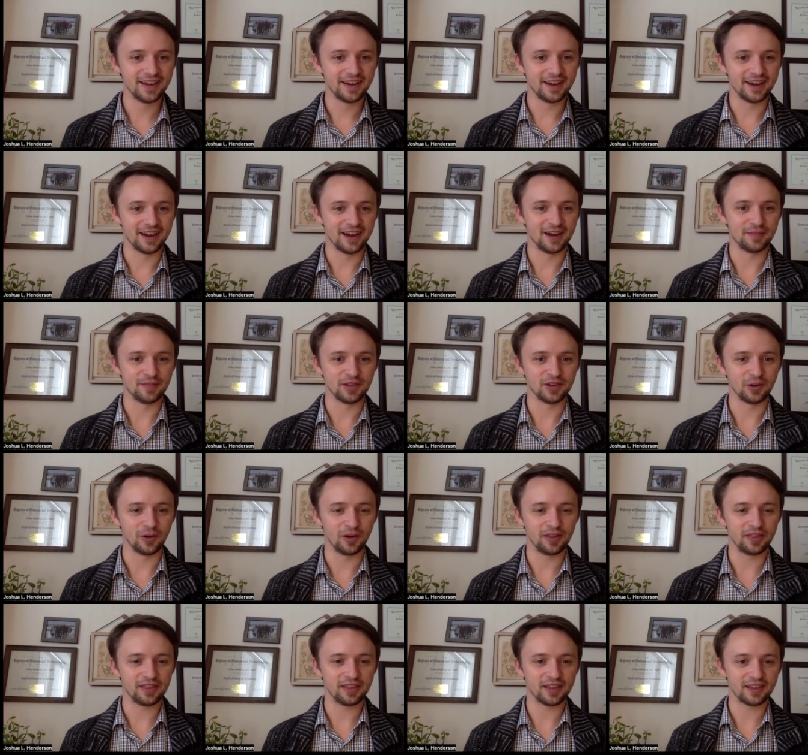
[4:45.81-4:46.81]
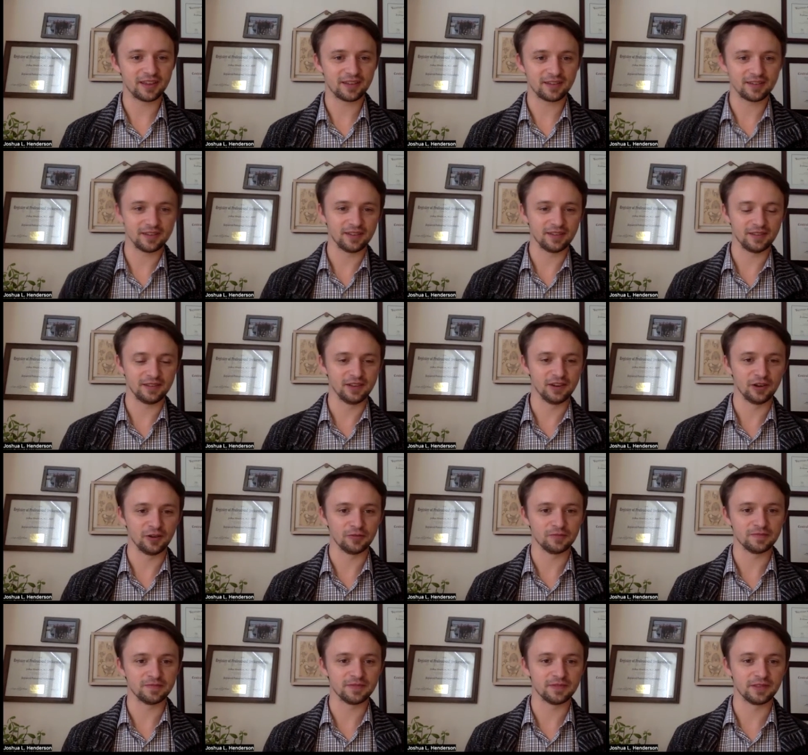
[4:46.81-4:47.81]
um, you know i think you
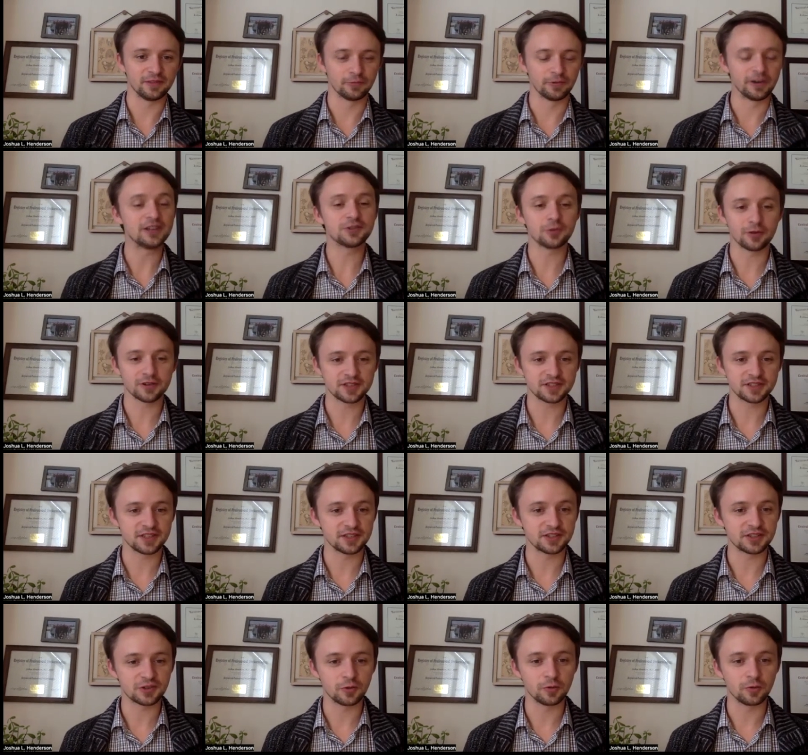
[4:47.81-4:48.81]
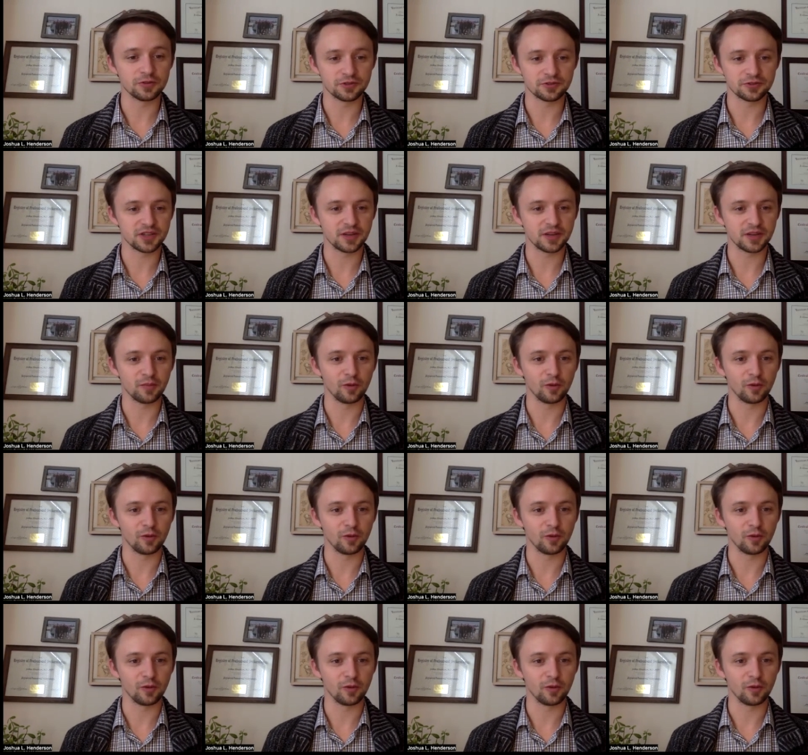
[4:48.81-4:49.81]
know resources in schools are somewhat
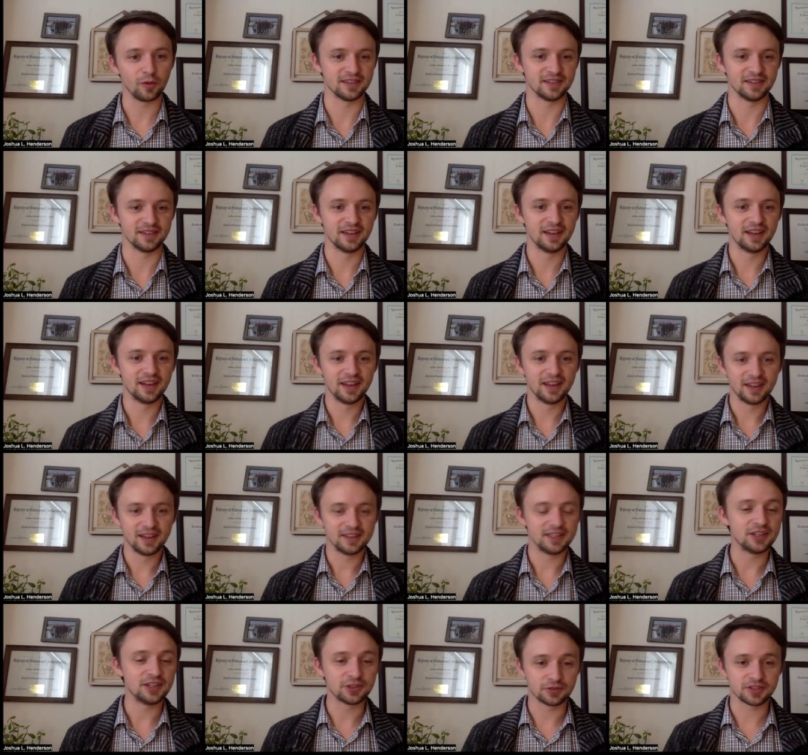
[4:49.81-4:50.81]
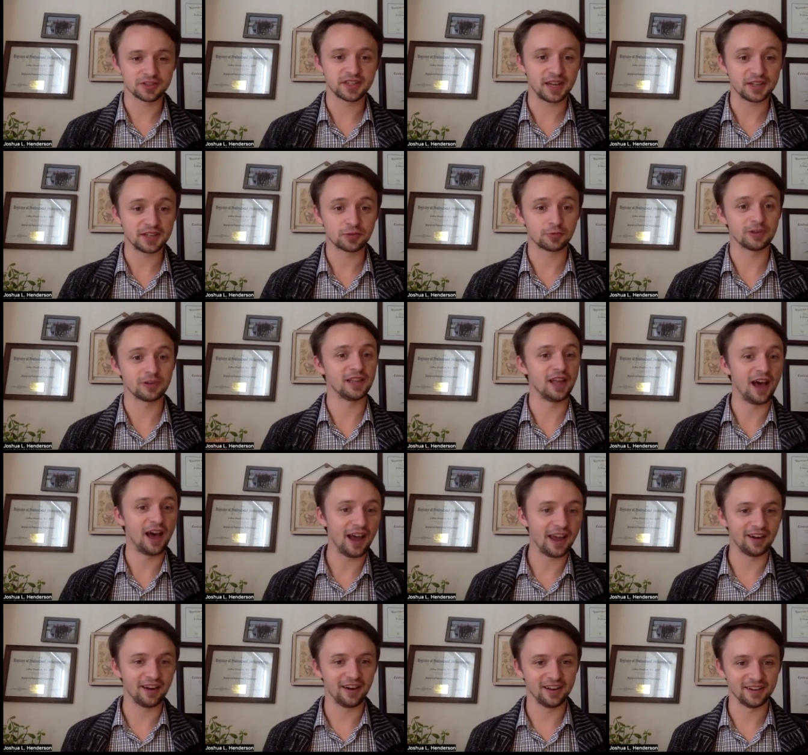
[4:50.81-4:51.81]
limited and teachers tend to
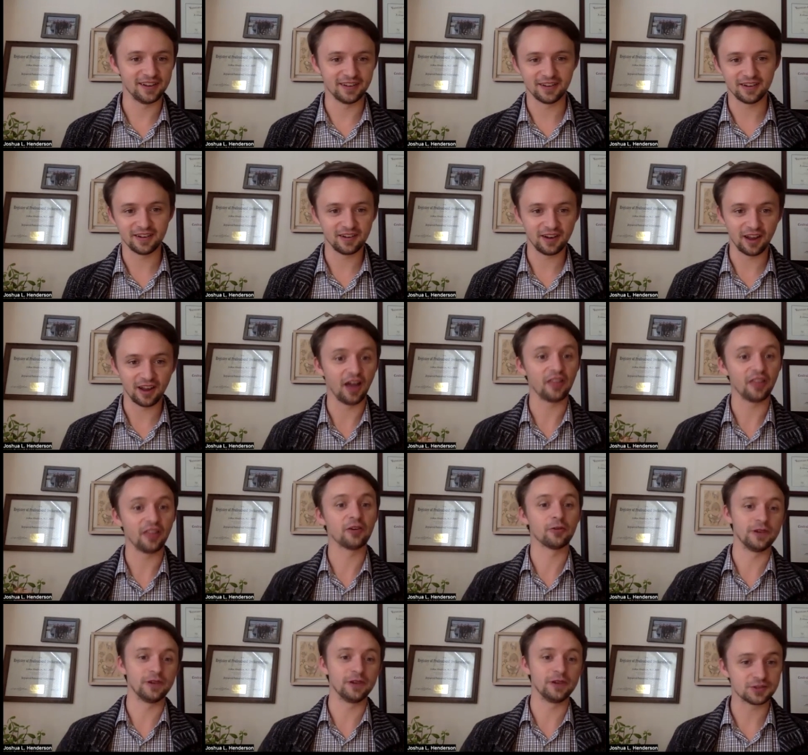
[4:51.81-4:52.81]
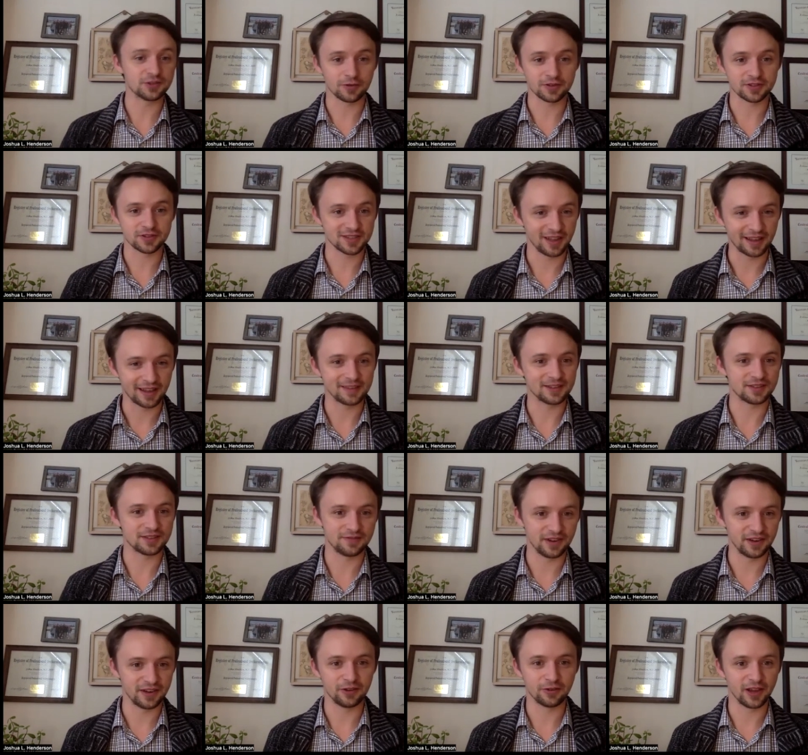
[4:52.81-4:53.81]
rely on other resources like this
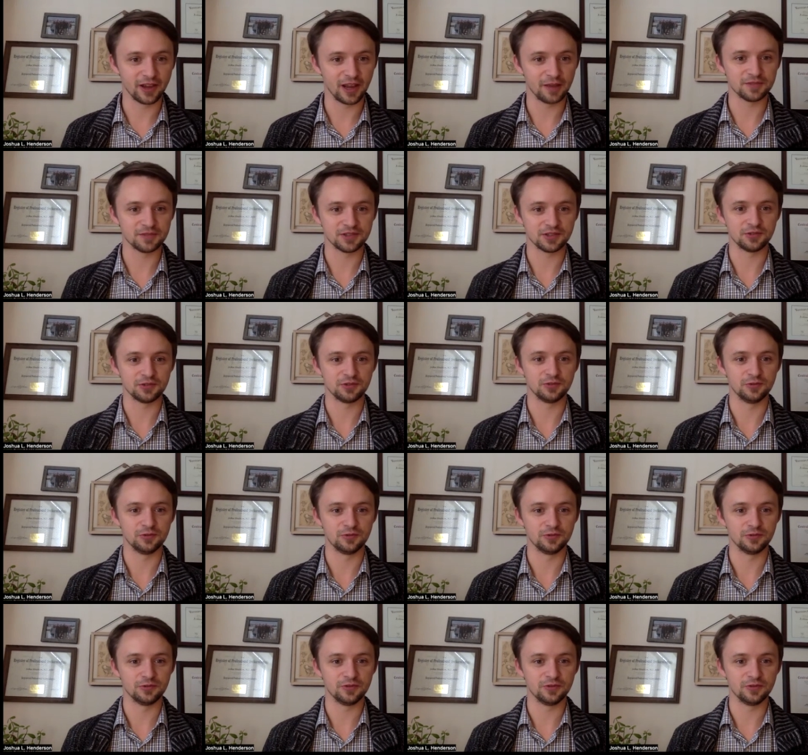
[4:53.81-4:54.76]
video game to